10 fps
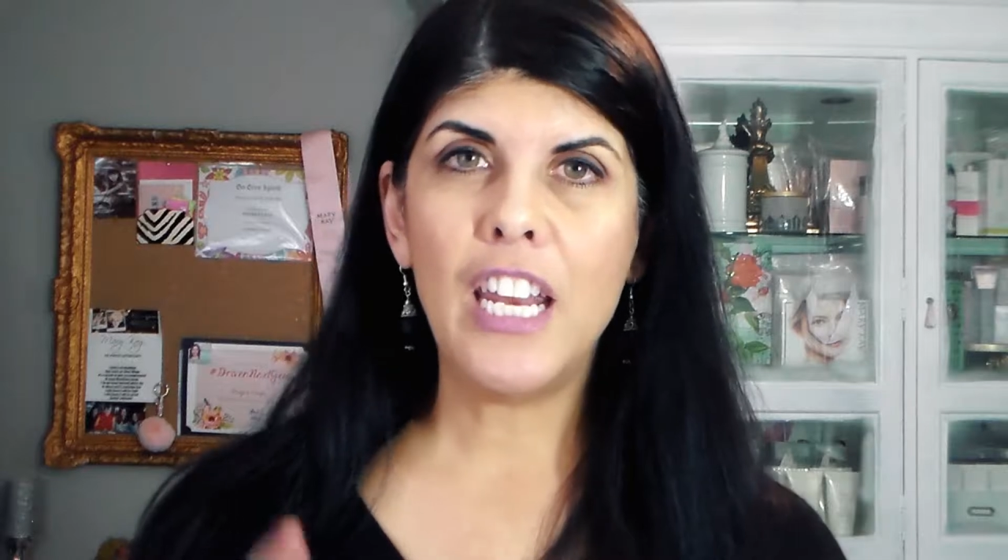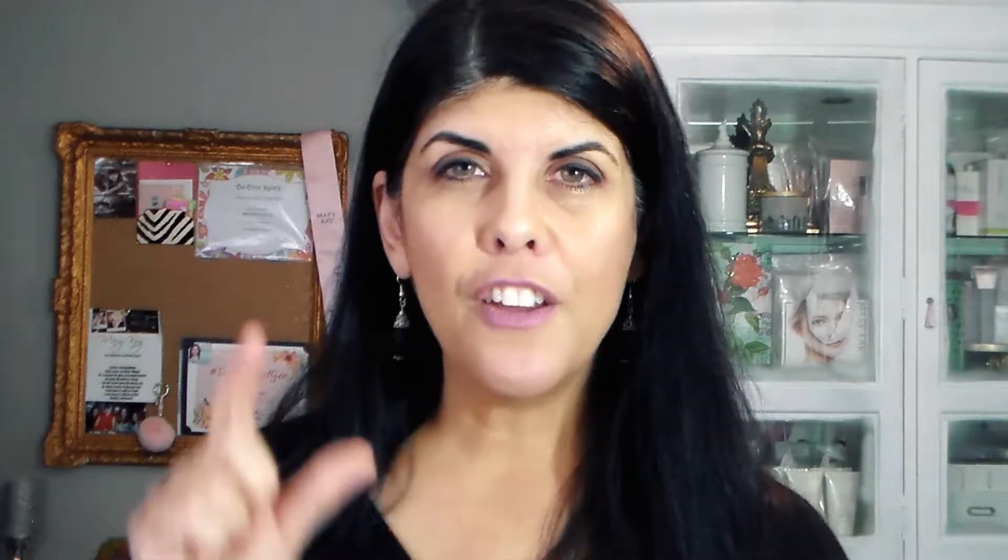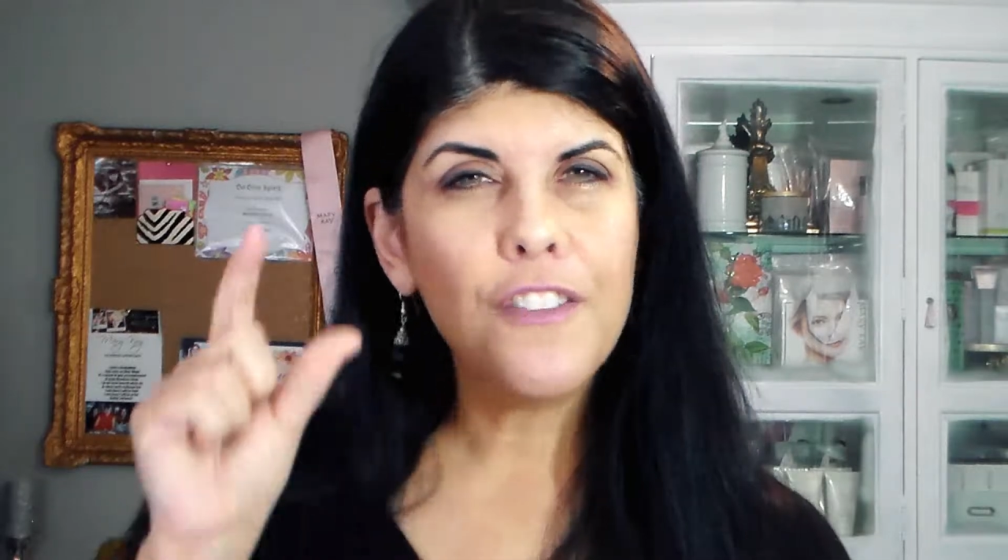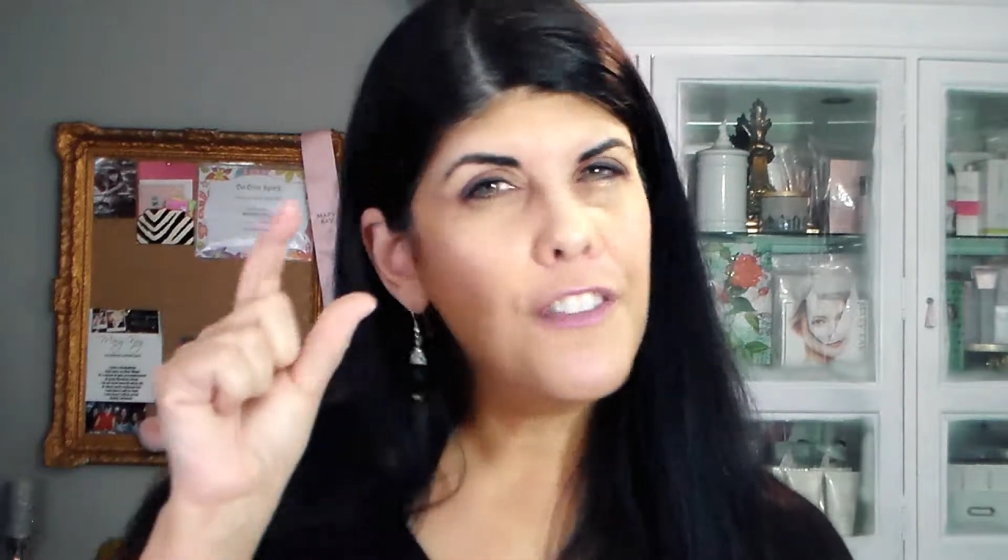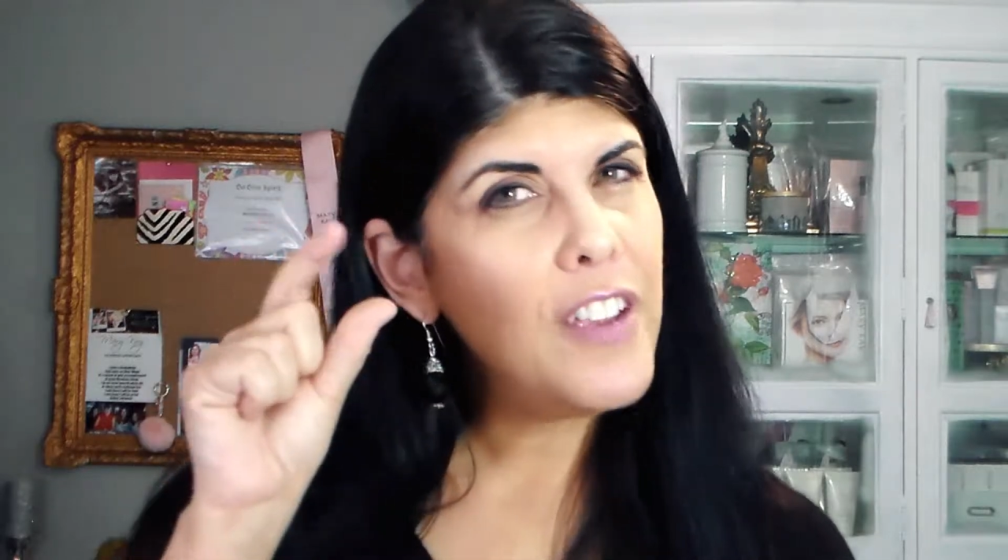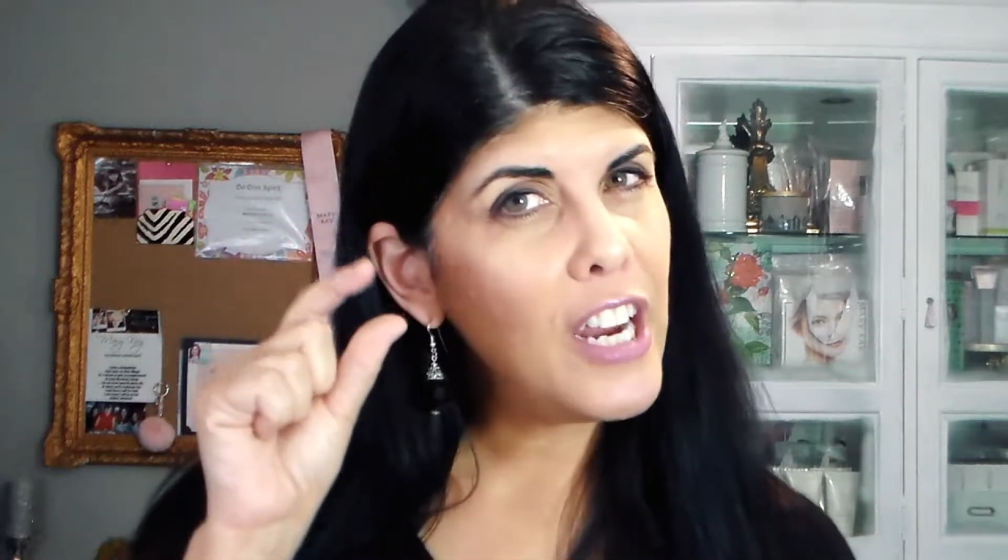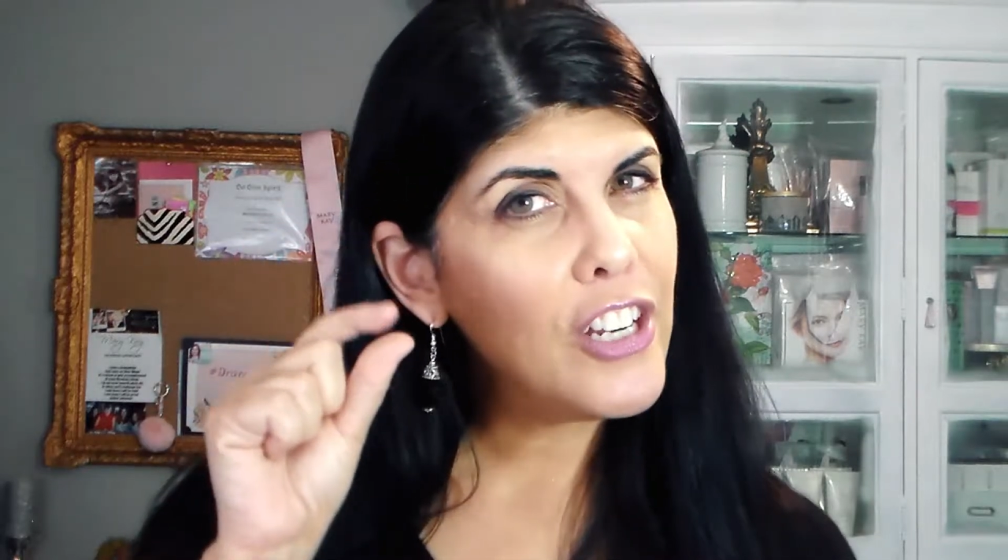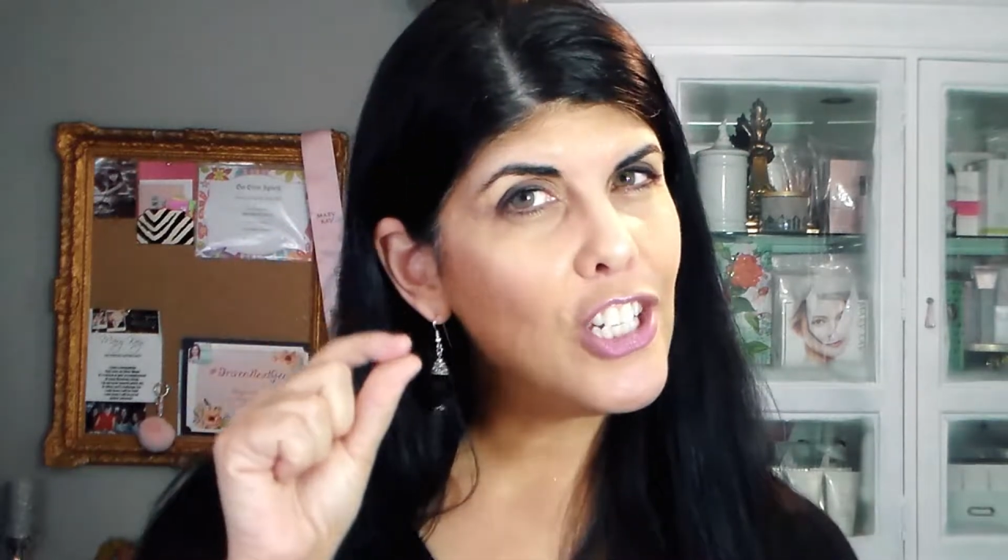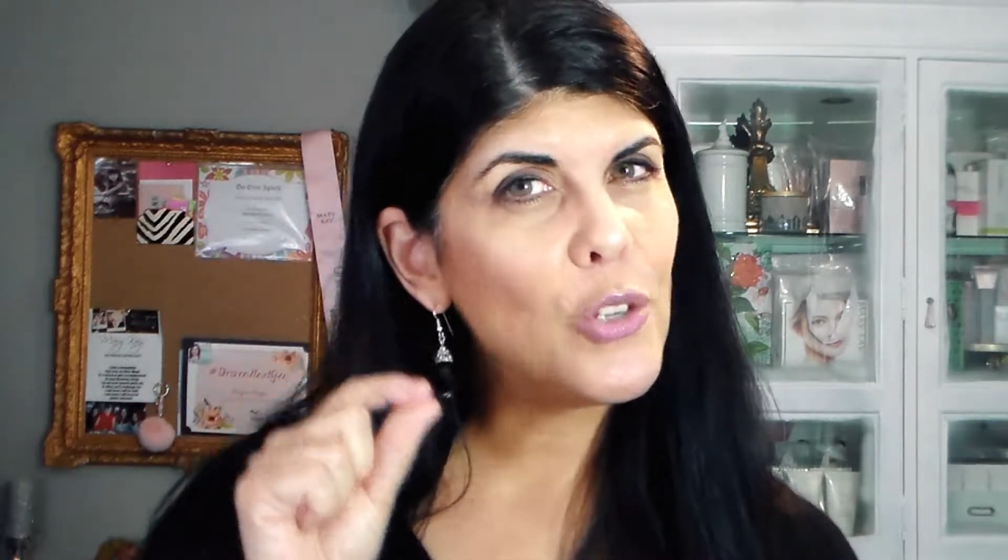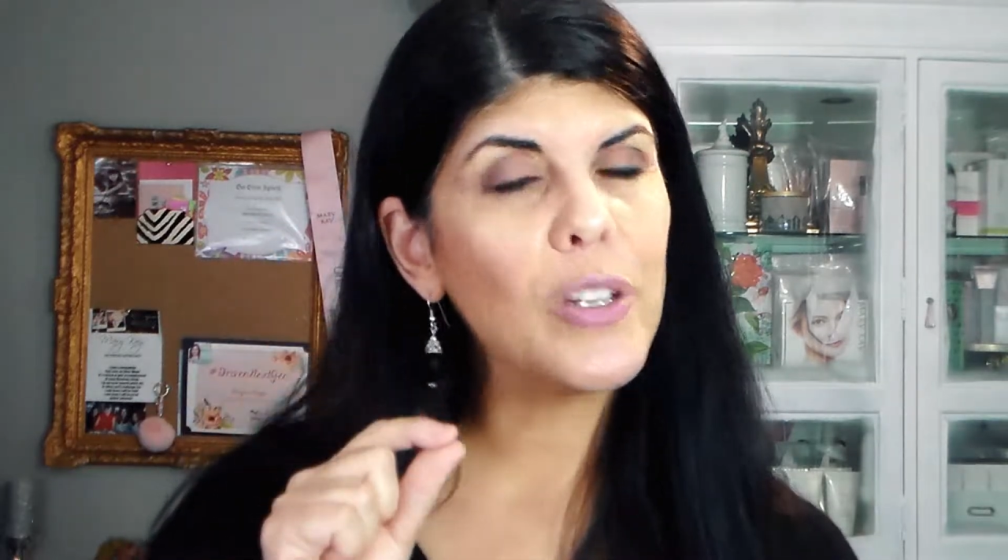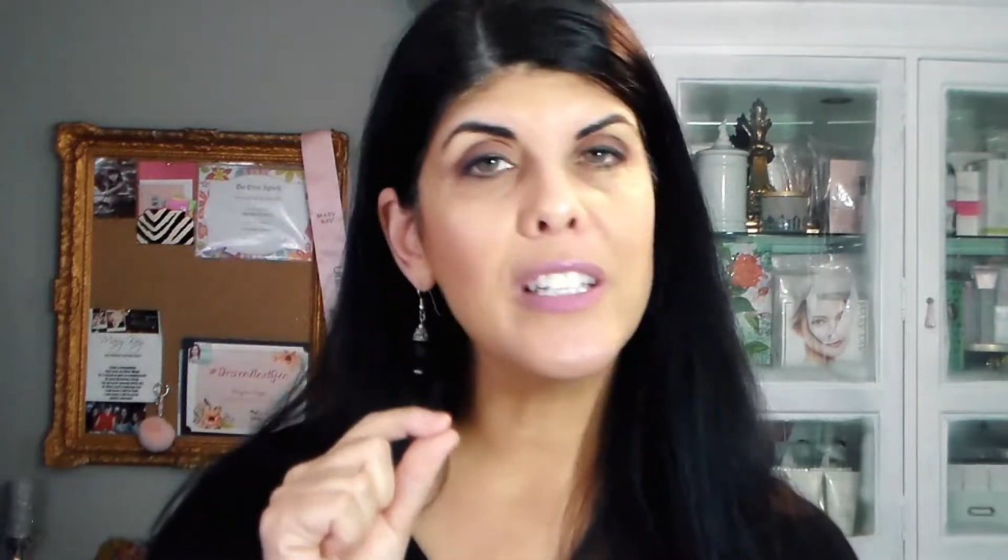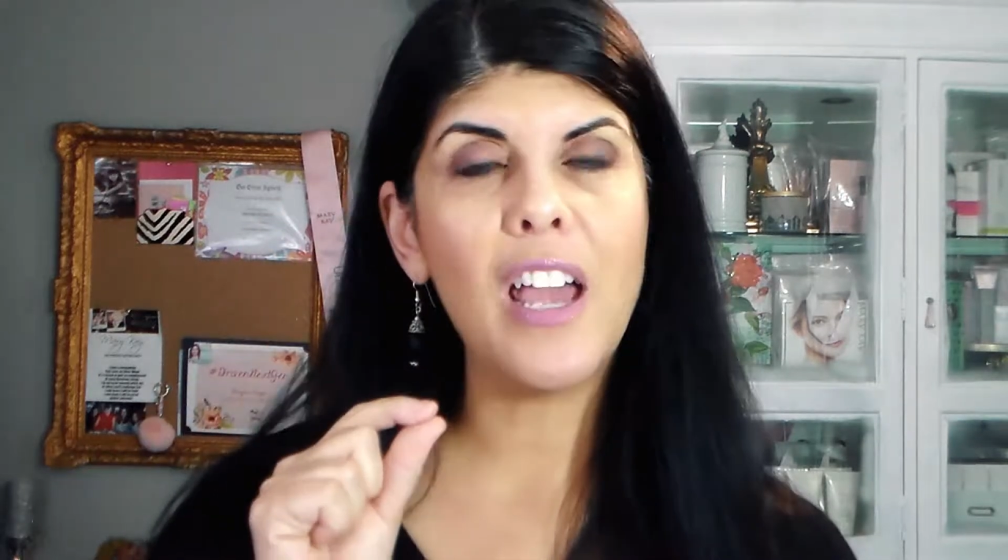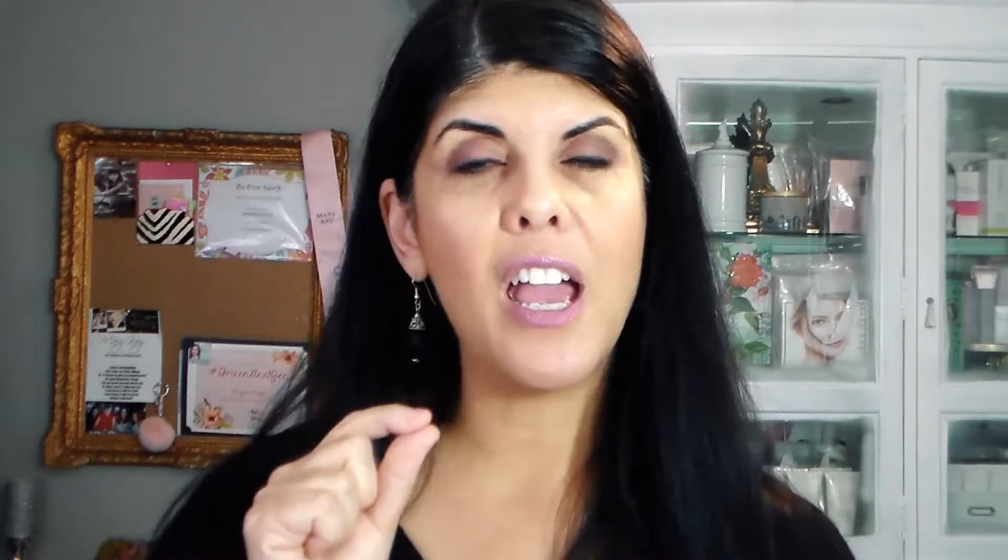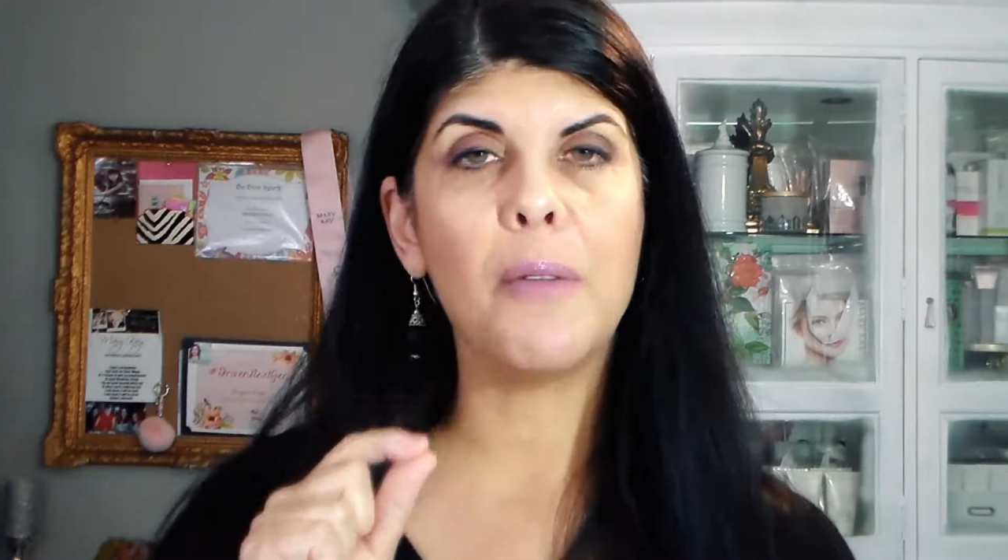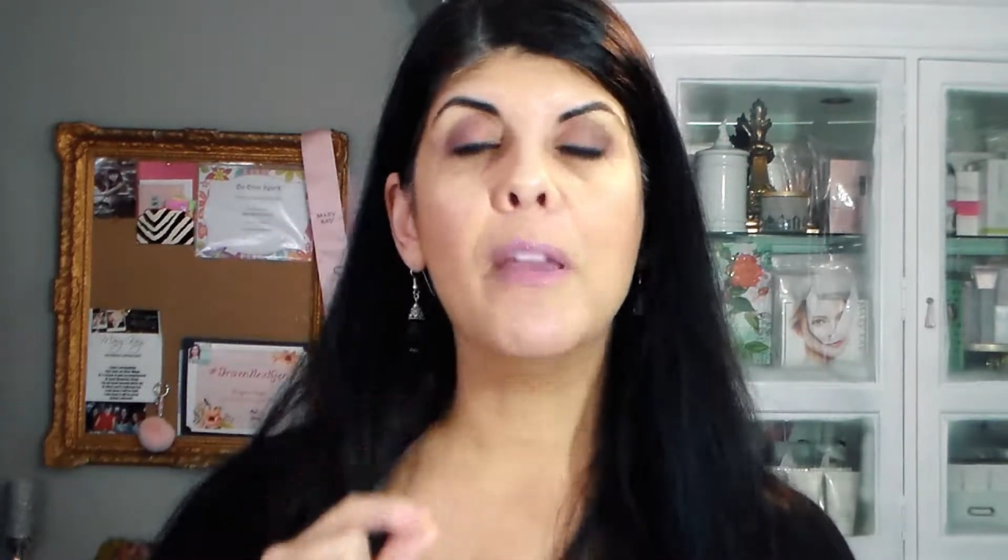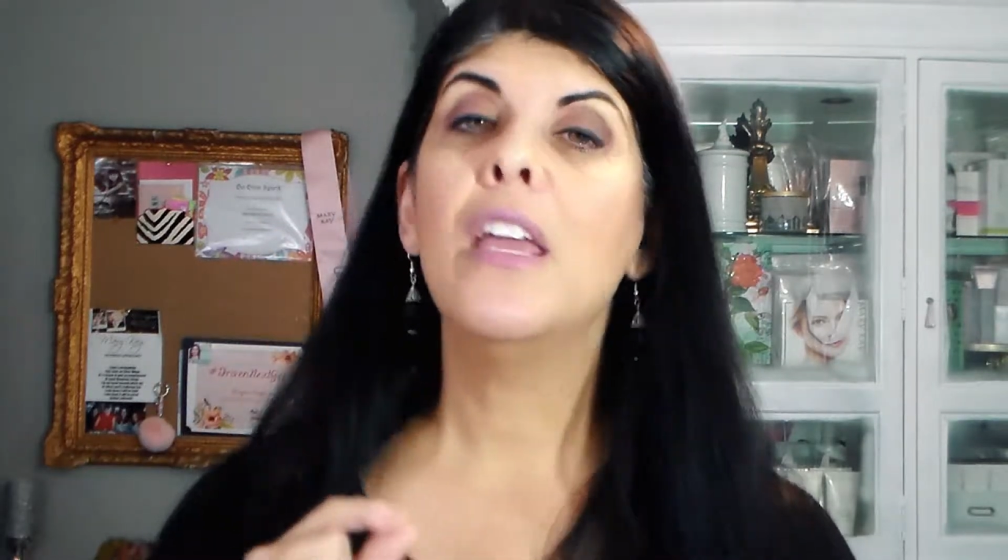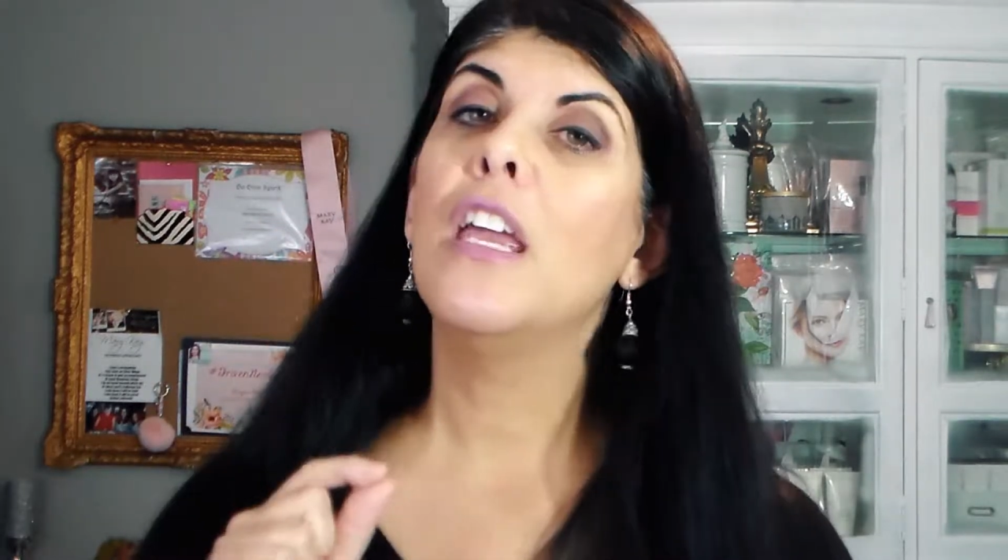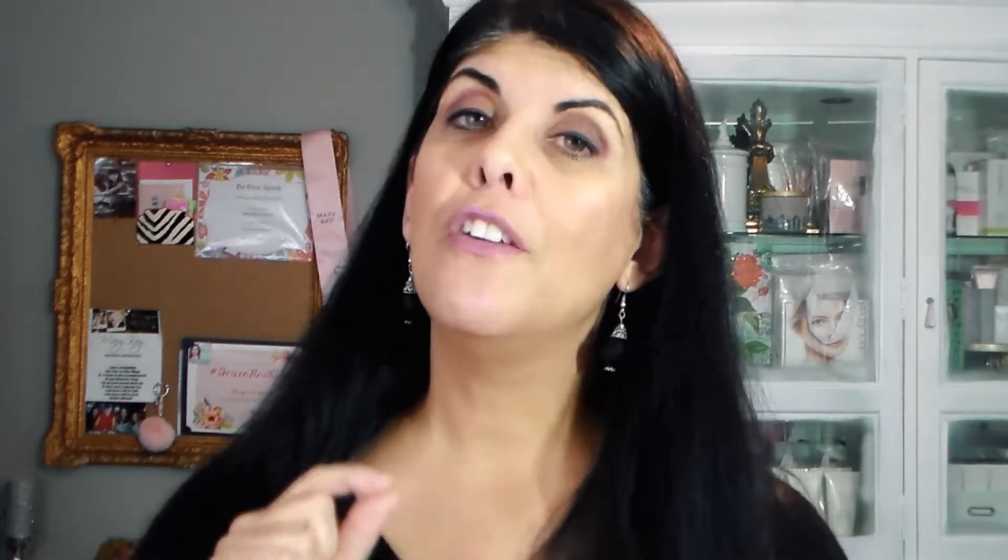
in a very short time